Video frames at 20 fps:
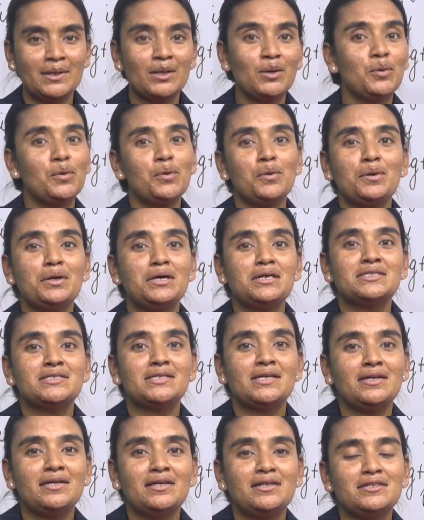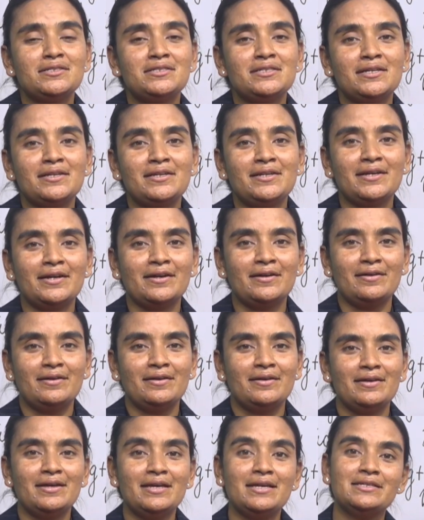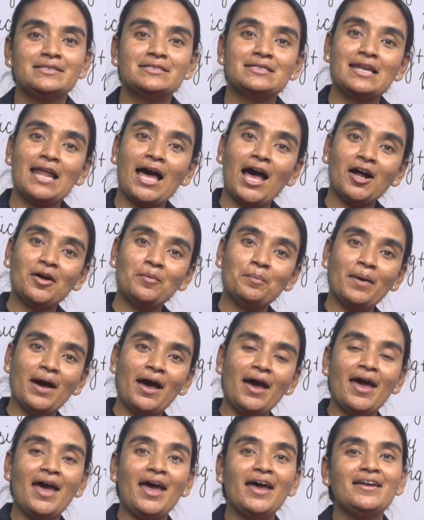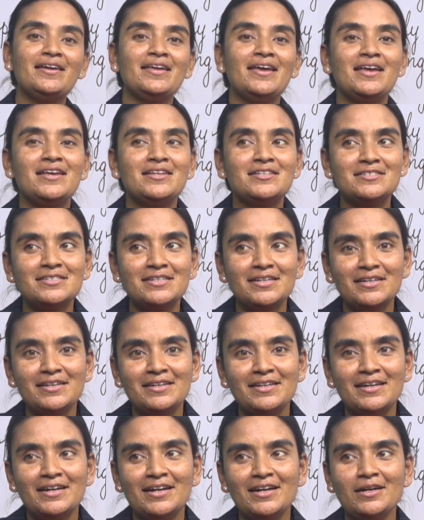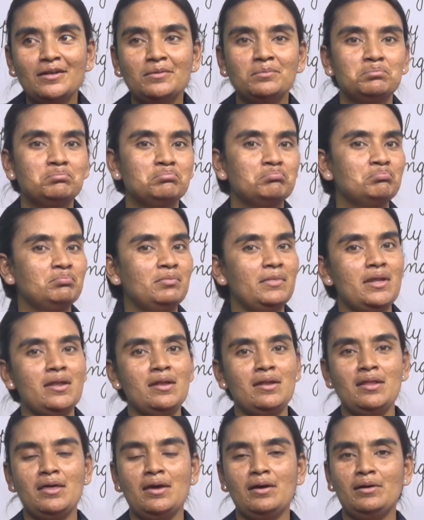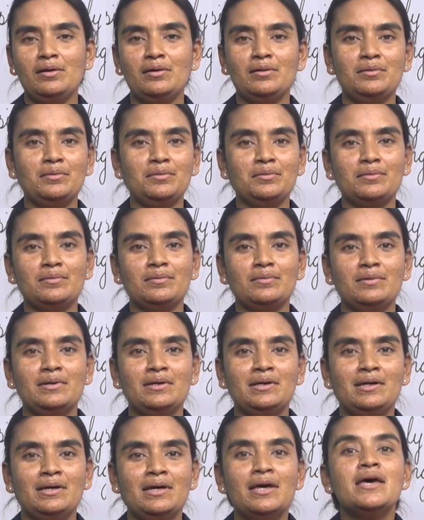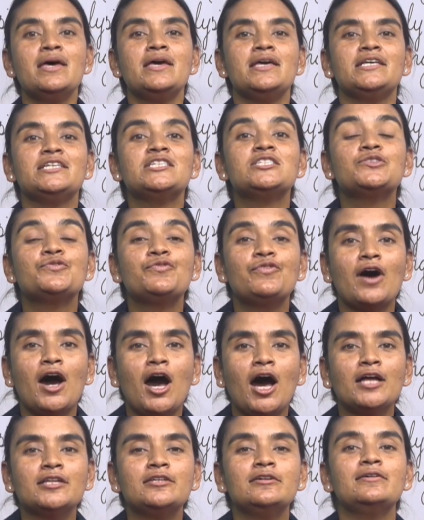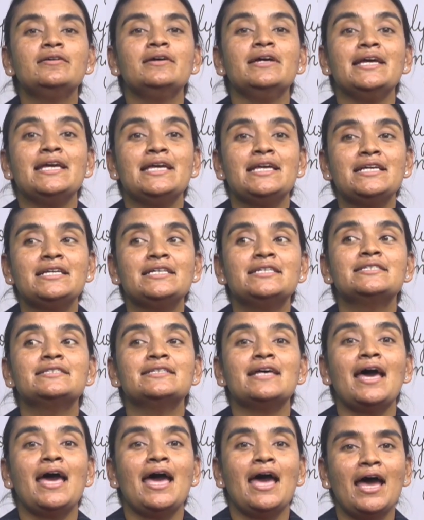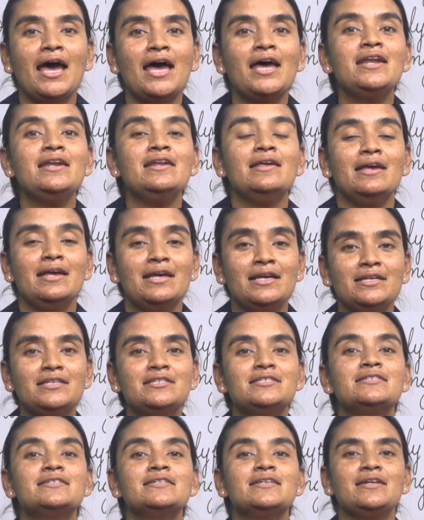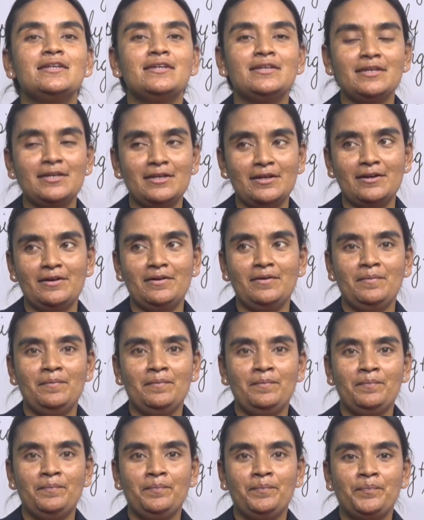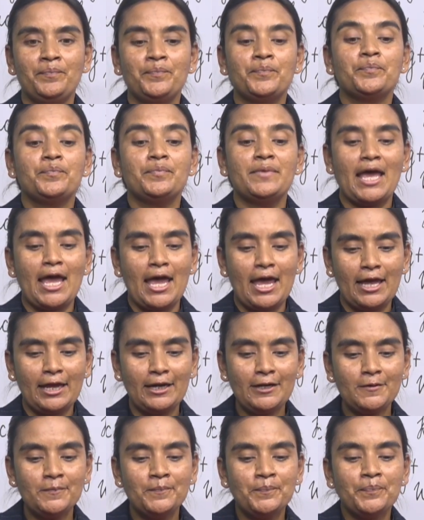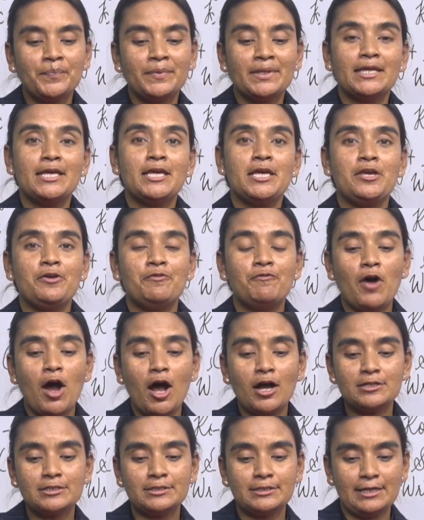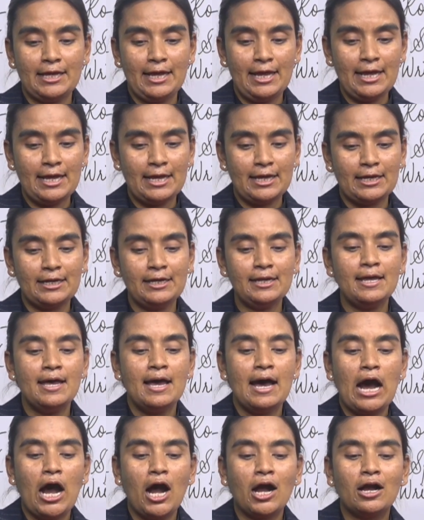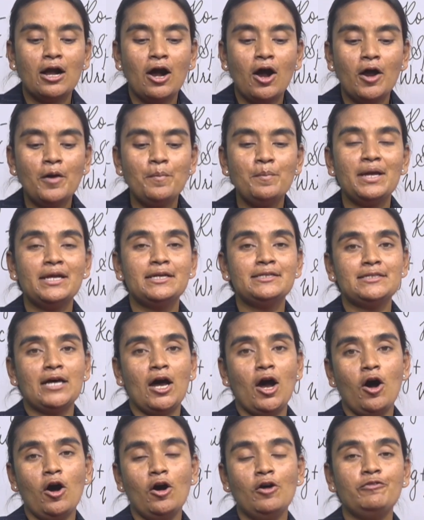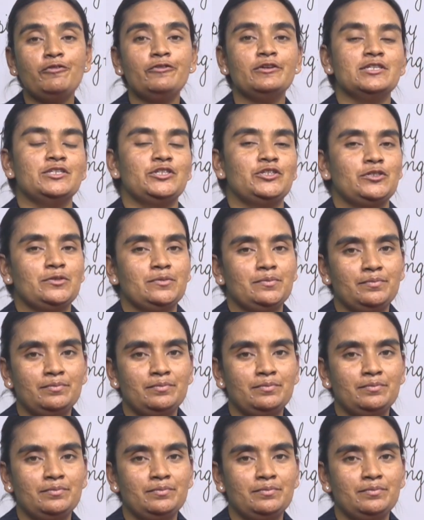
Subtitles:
Who is an engineer? Is Lakpa an engineer? No. His father is an engineer. Then he works in a government office.